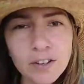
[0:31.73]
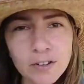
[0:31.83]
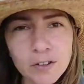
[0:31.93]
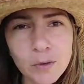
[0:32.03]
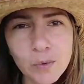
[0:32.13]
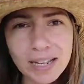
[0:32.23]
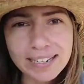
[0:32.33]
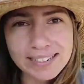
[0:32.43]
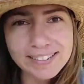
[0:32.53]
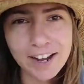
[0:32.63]
So what
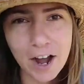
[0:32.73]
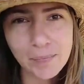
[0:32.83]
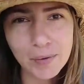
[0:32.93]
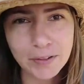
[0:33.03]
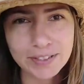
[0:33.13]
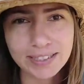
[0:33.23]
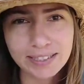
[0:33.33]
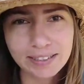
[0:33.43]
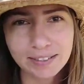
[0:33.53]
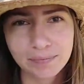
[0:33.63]
is
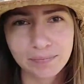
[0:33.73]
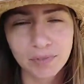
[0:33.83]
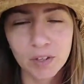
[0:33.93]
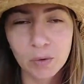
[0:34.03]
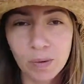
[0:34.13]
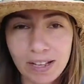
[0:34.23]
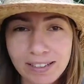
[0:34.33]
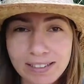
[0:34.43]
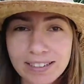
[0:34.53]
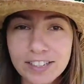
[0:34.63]
composting?
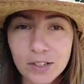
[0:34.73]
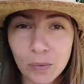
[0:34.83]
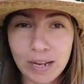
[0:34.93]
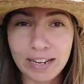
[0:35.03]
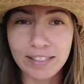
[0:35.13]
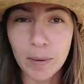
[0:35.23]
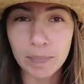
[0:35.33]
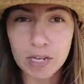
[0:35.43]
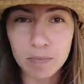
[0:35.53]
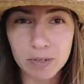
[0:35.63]
Well, it's a way
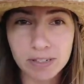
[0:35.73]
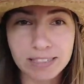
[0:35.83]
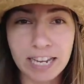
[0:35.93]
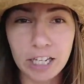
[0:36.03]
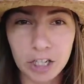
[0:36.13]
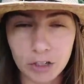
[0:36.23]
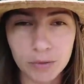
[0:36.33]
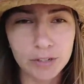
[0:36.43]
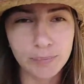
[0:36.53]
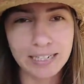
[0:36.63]
that people like you
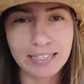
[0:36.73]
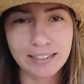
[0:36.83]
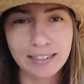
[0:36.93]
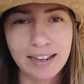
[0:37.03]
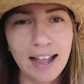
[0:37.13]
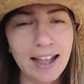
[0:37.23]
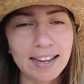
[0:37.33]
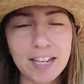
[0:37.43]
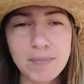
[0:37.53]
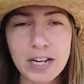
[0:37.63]
and me
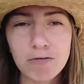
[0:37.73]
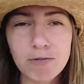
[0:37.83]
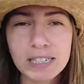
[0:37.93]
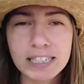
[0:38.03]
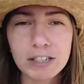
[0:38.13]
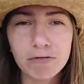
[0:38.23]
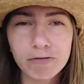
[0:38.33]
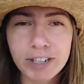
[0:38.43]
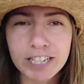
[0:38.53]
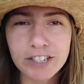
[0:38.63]
can make really
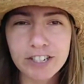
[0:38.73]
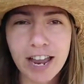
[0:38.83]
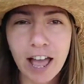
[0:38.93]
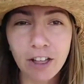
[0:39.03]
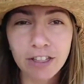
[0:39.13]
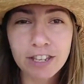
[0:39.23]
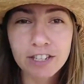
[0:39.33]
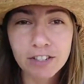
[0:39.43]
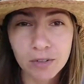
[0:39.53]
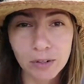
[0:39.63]
rich, healthy
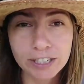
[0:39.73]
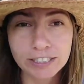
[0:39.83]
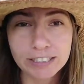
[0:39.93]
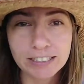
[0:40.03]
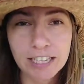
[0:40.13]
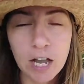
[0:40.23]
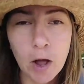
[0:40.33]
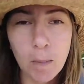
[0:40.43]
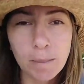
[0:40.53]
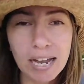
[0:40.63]
soil
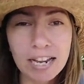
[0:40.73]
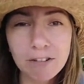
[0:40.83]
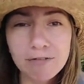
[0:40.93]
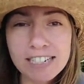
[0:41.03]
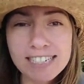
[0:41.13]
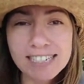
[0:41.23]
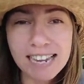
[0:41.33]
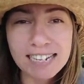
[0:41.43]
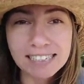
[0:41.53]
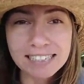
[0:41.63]
by
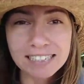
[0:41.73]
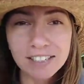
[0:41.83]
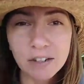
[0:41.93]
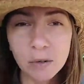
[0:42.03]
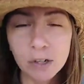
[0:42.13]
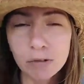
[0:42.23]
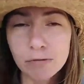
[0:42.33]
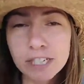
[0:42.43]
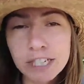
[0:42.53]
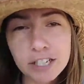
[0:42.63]
recycling or
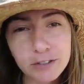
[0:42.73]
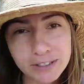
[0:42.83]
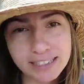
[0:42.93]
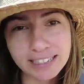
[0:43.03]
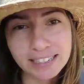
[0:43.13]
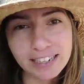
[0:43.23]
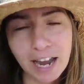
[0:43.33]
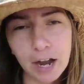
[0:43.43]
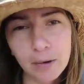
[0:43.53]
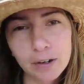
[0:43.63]
reusing
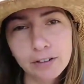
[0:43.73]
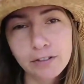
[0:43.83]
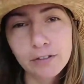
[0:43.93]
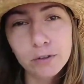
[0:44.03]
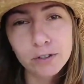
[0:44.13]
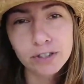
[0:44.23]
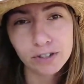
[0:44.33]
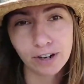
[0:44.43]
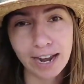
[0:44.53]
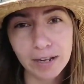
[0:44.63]
our food
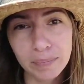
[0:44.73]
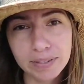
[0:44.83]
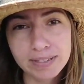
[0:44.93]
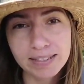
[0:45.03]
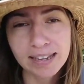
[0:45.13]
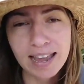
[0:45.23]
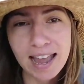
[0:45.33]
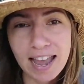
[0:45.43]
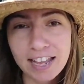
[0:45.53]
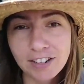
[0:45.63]
scraps
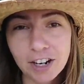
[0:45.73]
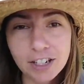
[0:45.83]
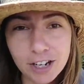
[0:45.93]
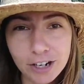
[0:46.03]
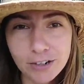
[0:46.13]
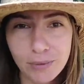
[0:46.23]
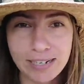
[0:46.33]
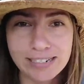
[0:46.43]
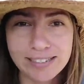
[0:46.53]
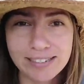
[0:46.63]
and our yard
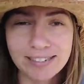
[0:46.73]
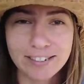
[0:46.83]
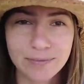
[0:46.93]
waste.